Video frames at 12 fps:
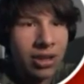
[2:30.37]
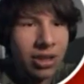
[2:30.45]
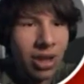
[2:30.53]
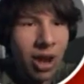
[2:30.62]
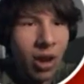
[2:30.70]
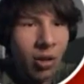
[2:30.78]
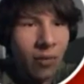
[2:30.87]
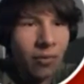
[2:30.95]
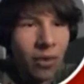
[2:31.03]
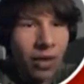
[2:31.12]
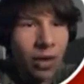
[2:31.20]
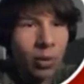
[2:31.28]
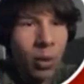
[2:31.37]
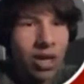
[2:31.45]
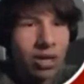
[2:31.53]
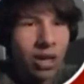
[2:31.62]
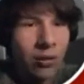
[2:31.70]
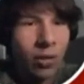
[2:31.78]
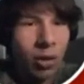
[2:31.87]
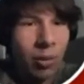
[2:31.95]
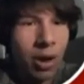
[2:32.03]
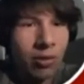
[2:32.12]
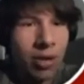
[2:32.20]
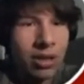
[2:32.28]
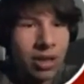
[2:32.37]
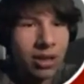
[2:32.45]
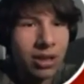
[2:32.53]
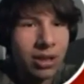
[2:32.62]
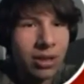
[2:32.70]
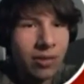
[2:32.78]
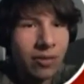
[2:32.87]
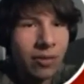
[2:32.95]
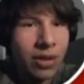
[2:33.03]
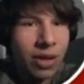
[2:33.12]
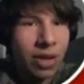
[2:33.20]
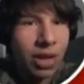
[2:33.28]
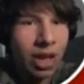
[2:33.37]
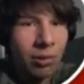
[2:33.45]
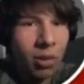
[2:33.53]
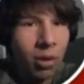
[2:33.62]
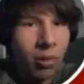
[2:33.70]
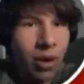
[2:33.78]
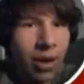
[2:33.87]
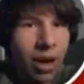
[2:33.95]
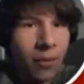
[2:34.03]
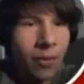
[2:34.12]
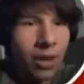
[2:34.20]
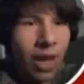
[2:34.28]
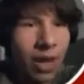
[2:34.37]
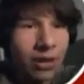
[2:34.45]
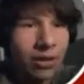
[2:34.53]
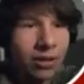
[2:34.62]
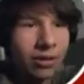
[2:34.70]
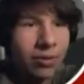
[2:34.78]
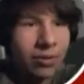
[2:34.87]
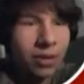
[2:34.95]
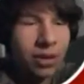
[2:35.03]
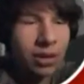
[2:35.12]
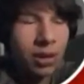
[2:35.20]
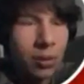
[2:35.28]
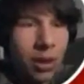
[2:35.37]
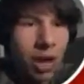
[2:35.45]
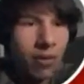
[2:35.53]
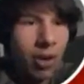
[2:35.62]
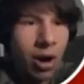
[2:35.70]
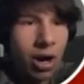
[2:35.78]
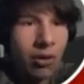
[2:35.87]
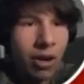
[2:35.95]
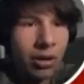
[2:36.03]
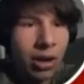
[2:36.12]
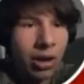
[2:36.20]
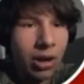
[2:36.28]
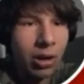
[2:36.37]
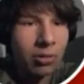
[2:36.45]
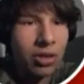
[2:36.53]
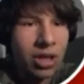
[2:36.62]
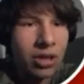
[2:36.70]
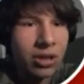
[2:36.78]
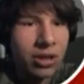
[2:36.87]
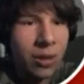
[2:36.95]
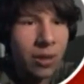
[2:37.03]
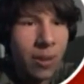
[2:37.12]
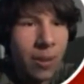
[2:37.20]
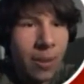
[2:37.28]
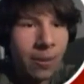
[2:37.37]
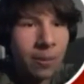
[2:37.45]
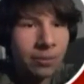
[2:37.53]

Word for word: I guess so. I just wasted it for no apparent reason. I'm low on my health again. Better have a heart around here. Oh, jeez.